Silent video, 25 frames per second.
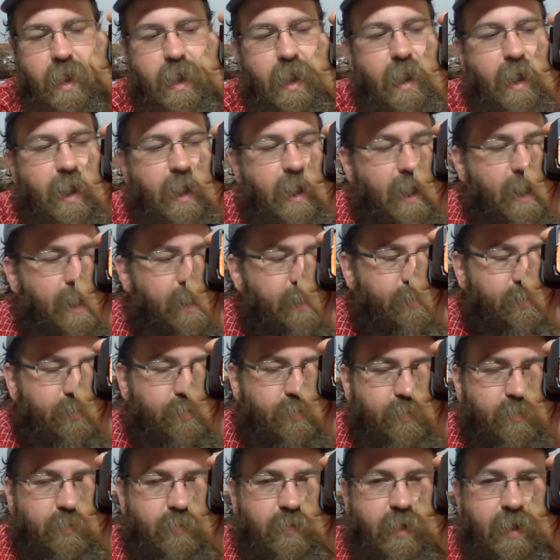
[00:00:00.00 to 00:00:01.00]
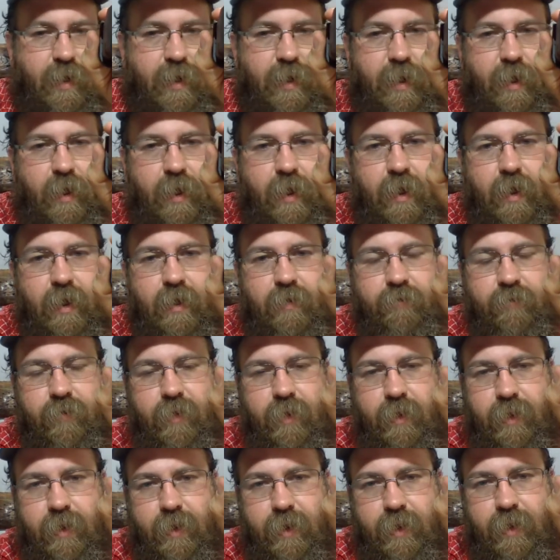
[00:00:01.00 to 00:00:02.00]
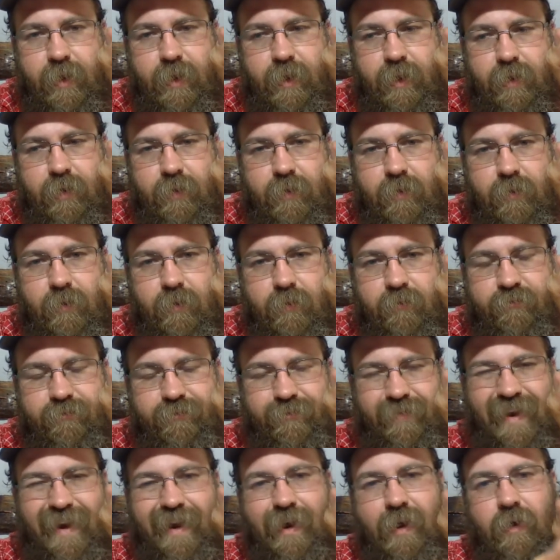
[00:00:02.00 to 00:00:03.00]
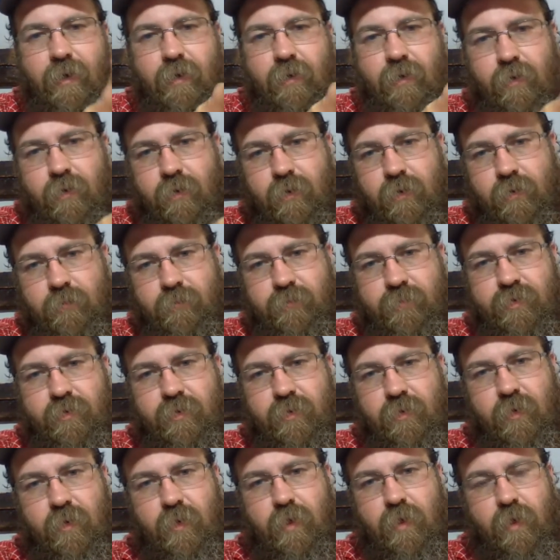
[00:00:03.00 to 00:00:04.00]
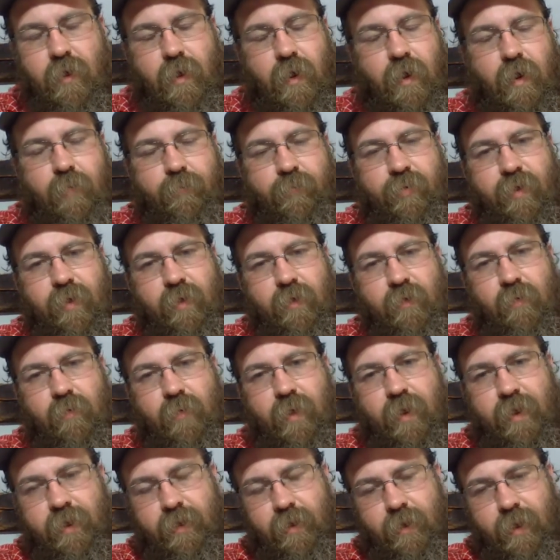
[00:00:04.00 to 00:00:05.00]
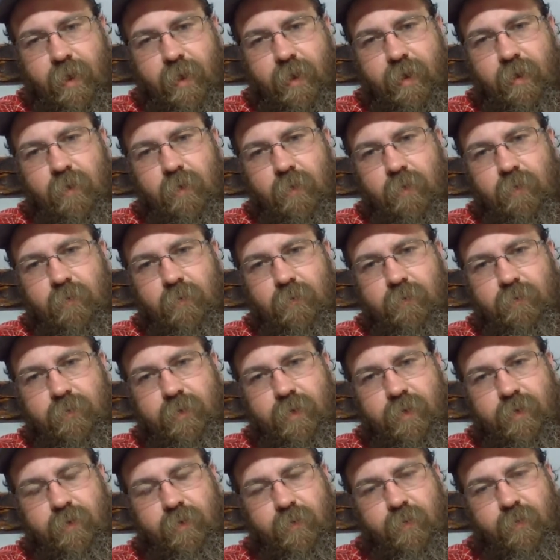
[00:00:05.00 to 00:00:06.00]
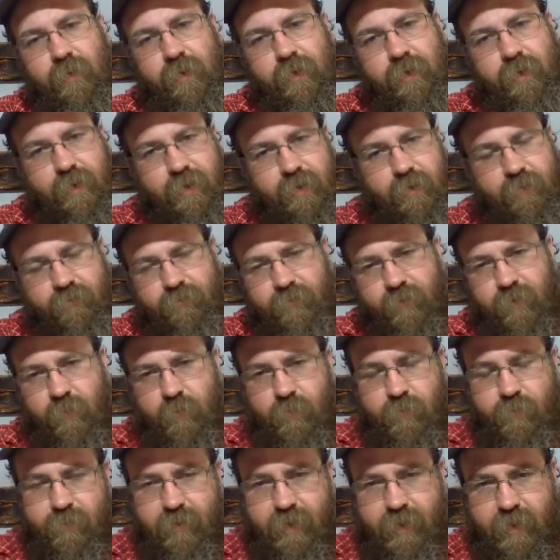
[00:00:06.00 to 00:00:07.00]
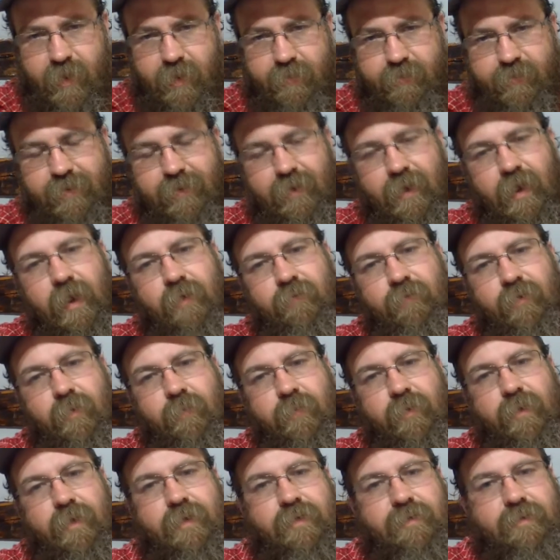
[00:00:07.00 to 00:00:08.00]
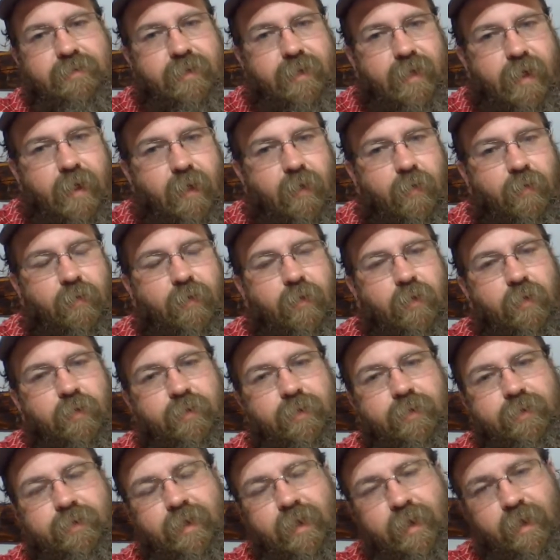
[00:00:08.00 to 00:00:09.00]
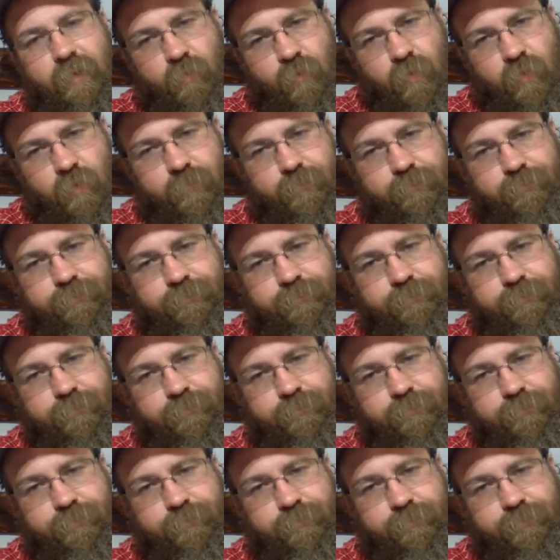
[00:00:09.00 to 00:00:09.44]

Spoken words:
I do not have any firearms up here right now that are going to interfere with me having live ammunition out on the table.